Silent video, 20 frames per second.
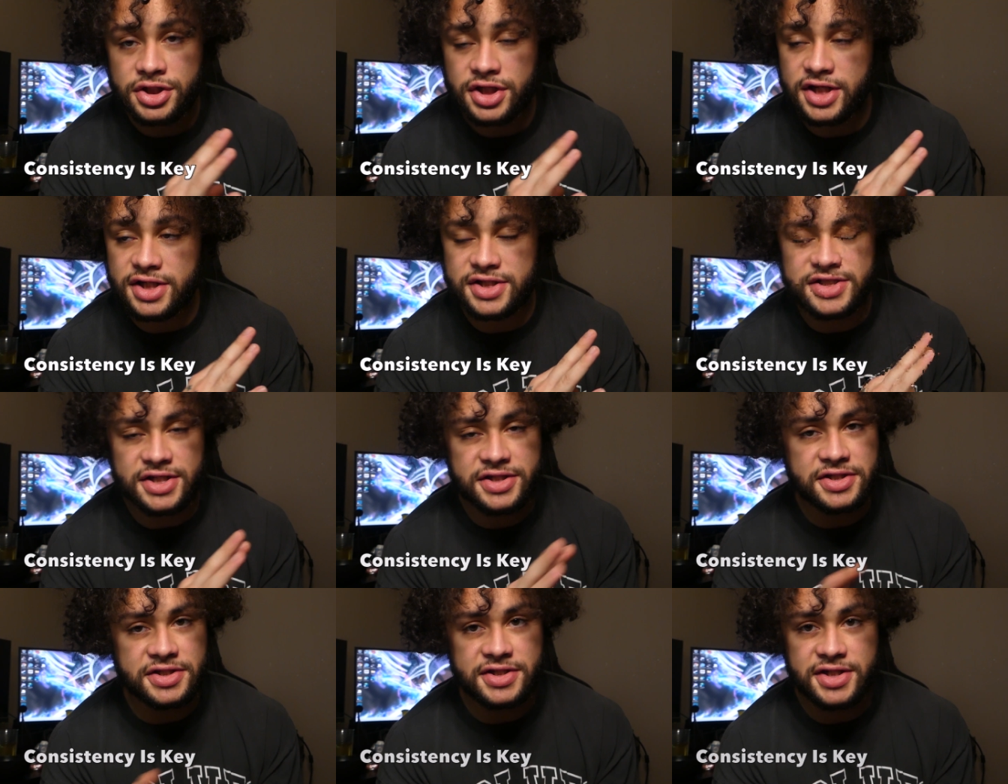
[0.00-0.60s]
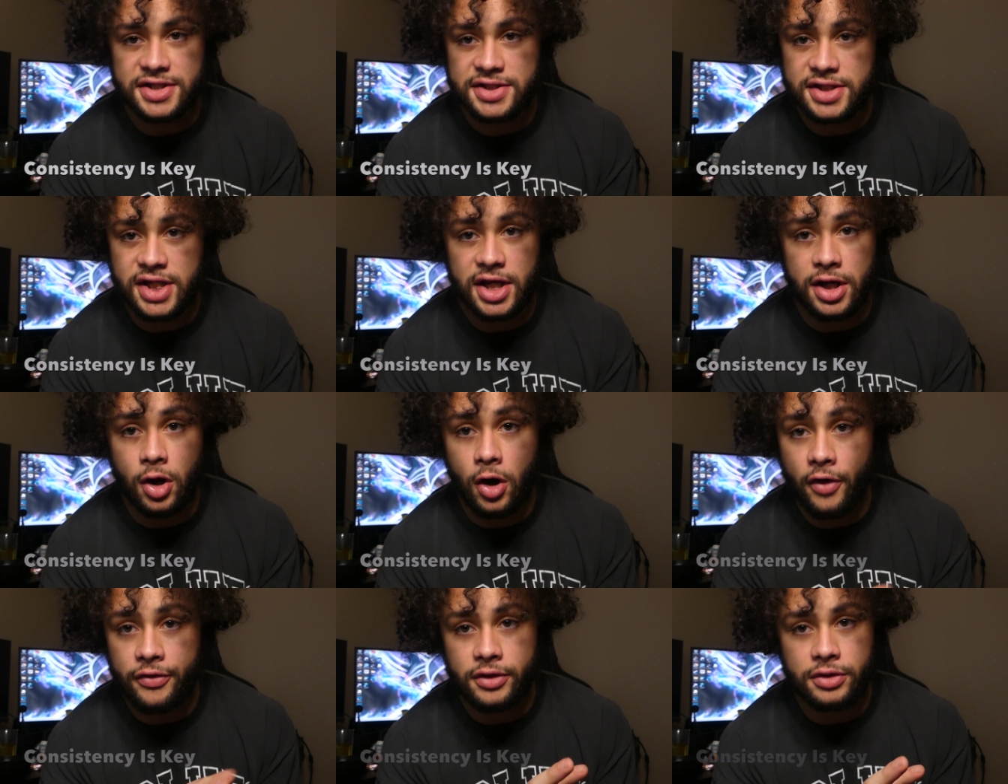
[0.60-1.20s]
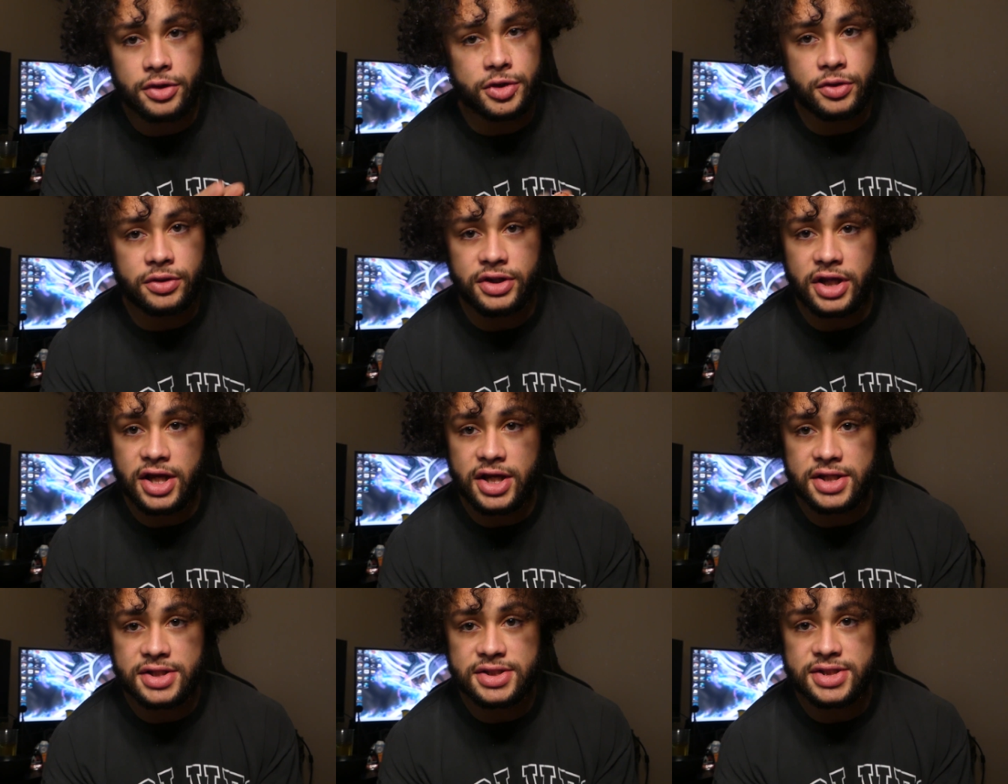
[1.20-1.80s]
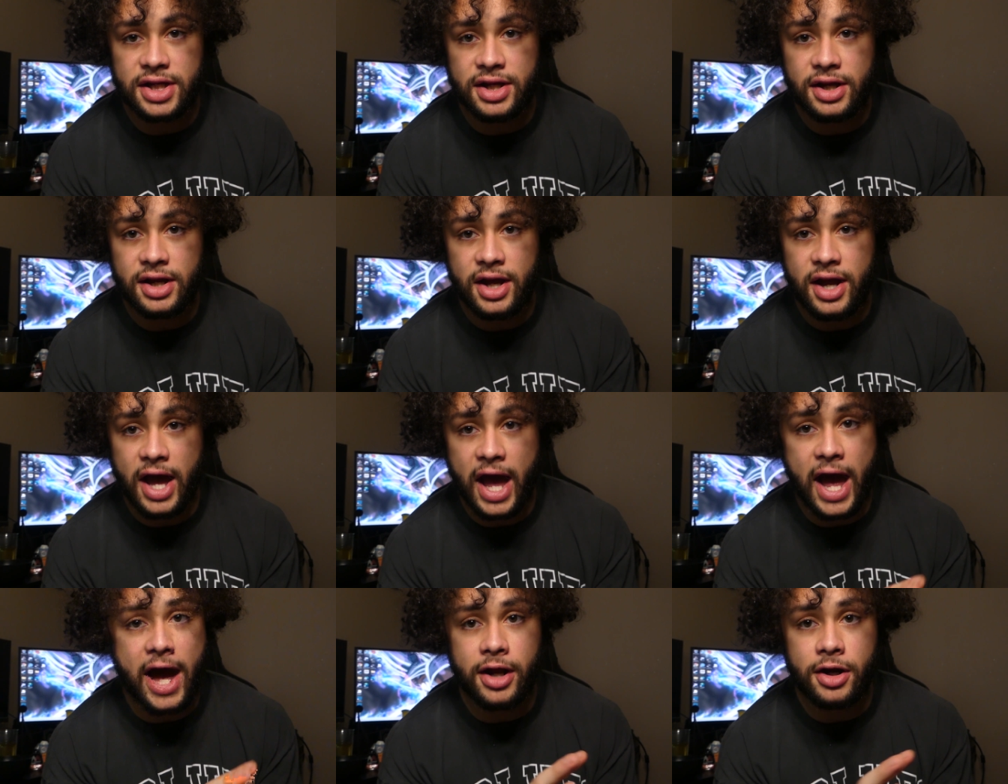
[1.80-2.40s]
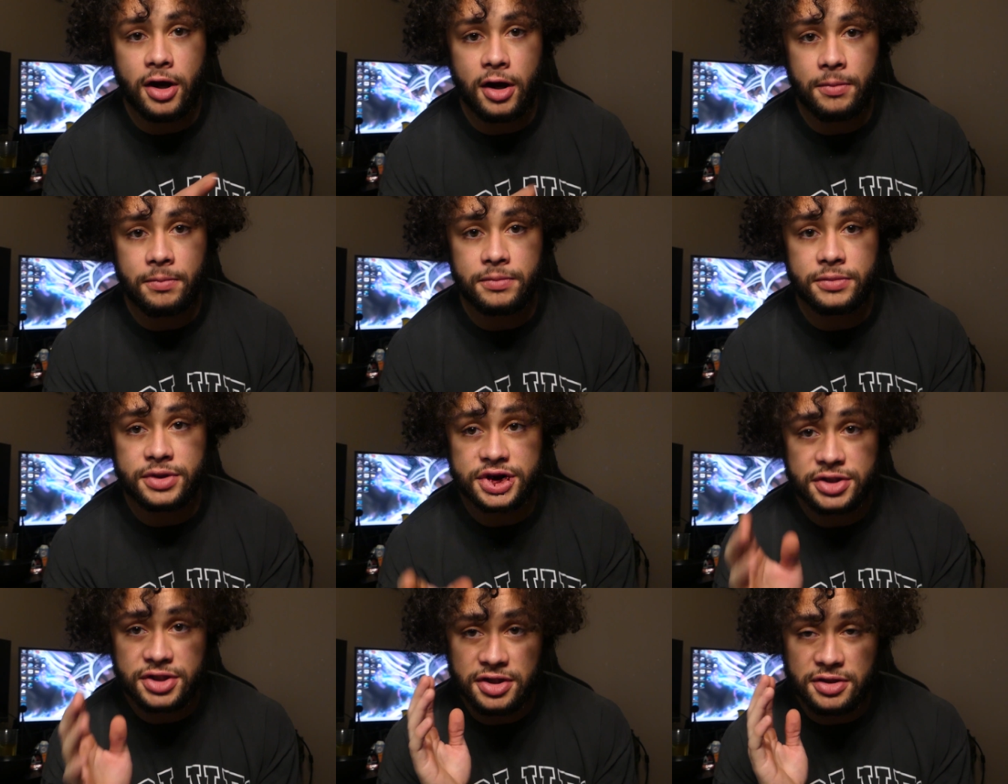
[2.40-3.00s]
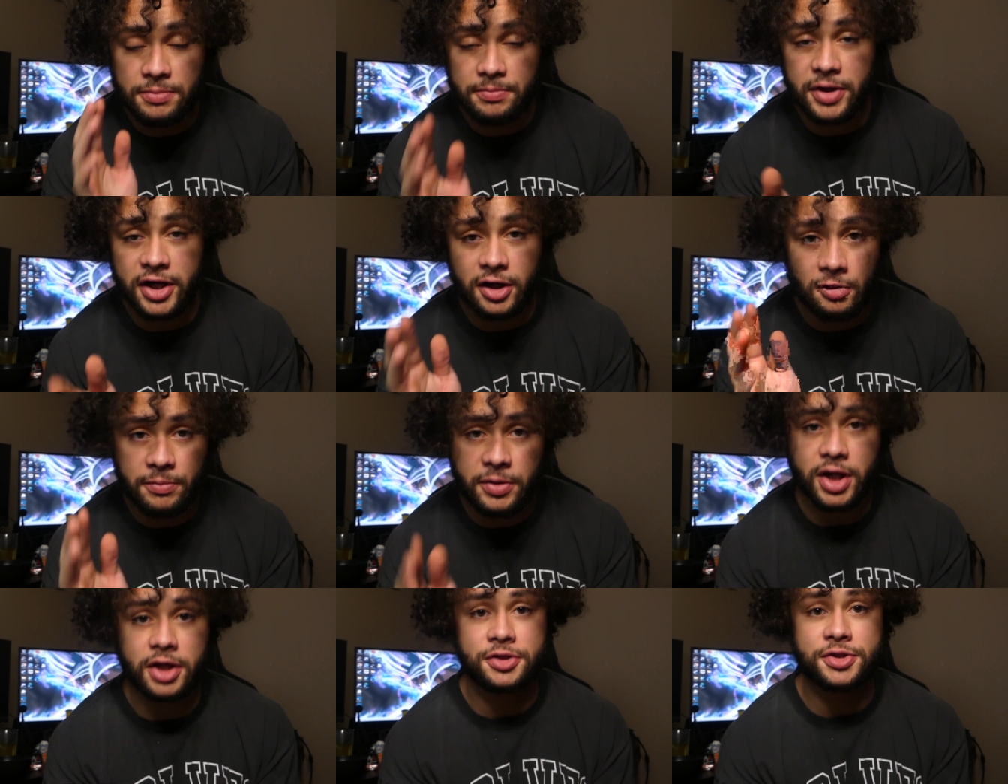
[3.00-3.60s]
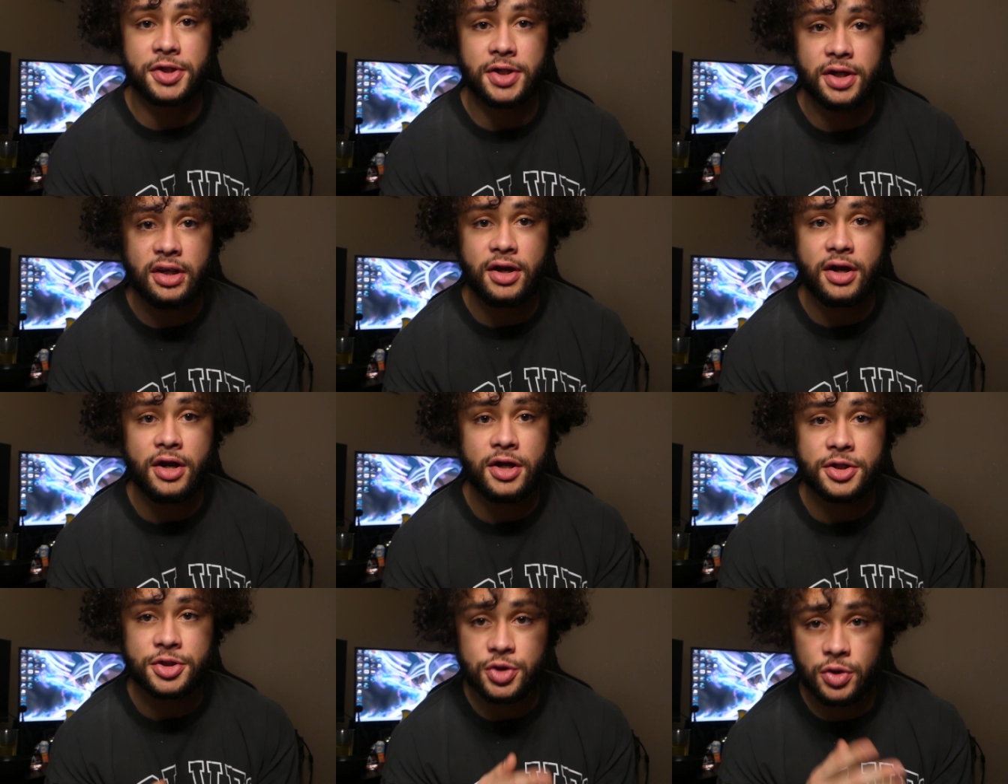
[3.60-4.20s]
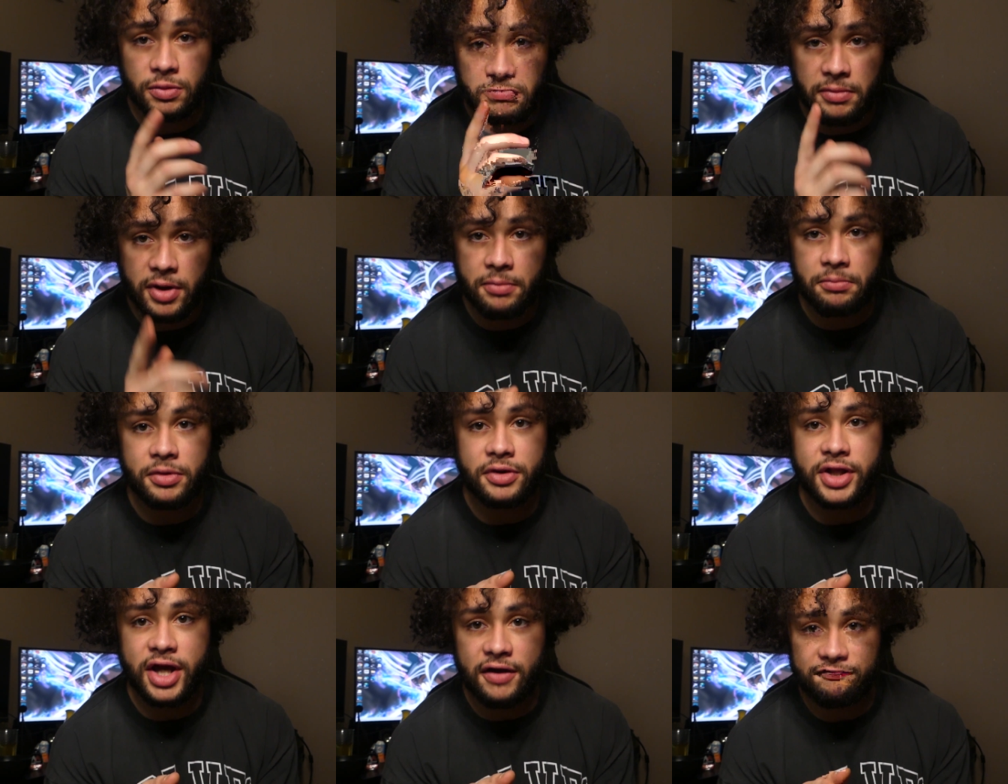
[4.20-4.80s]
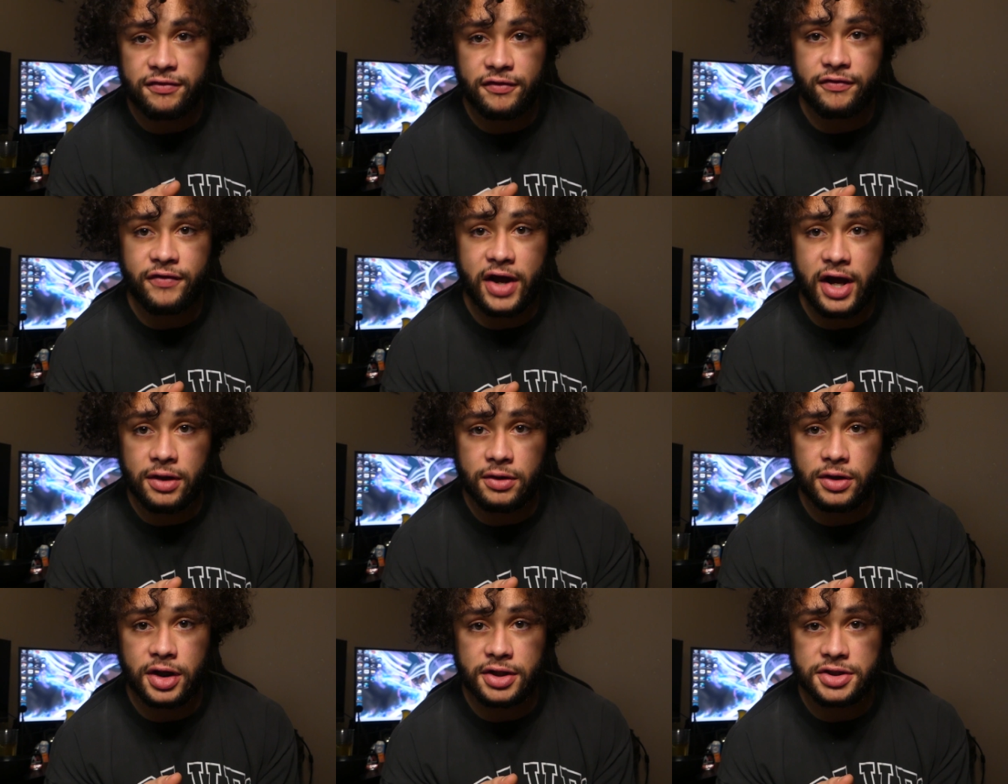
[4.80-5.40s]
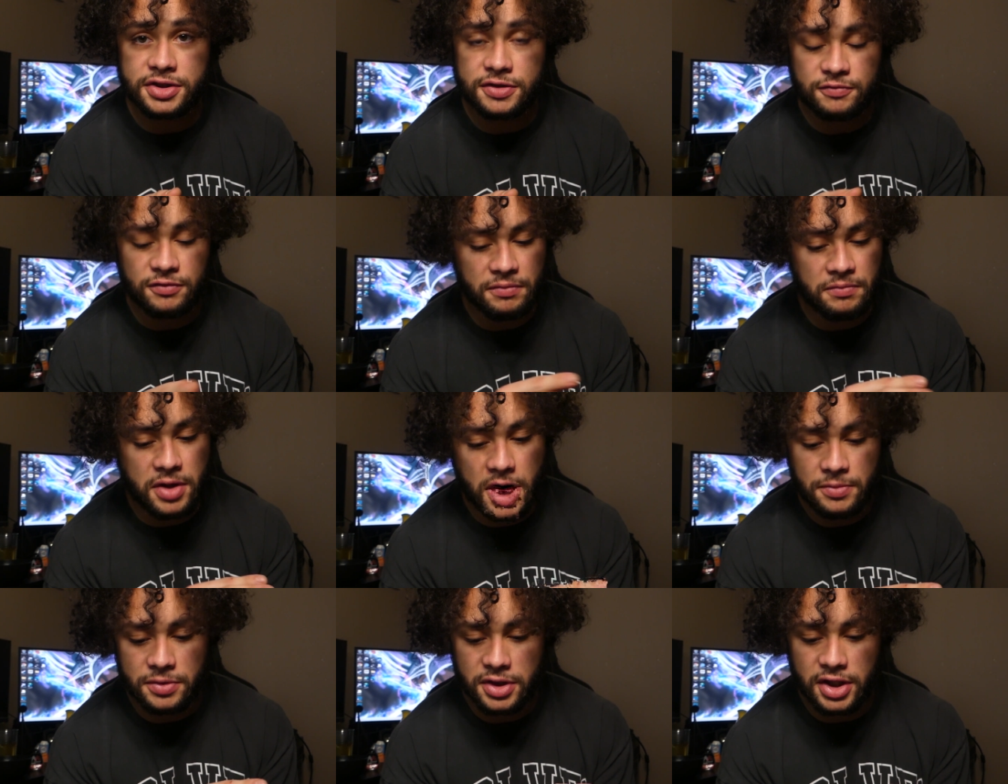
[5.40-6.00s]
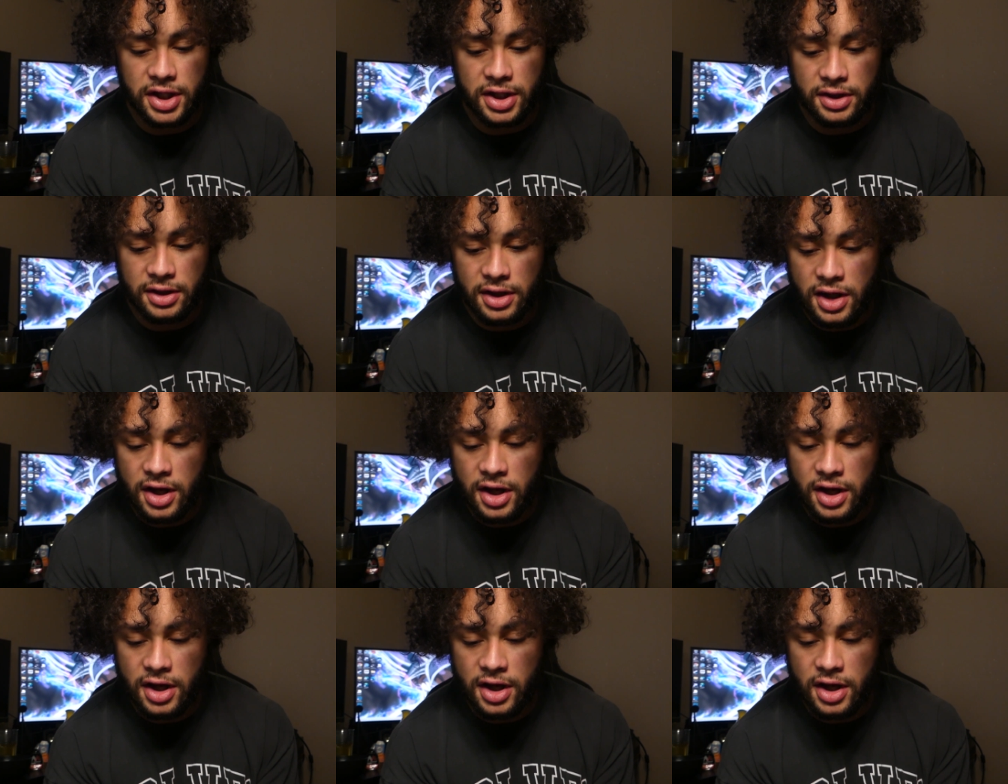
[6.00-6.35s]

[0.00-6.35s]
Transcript: Consistency is key. All the little days add up to the bigger picture. So remember that for fat loss. Remember that.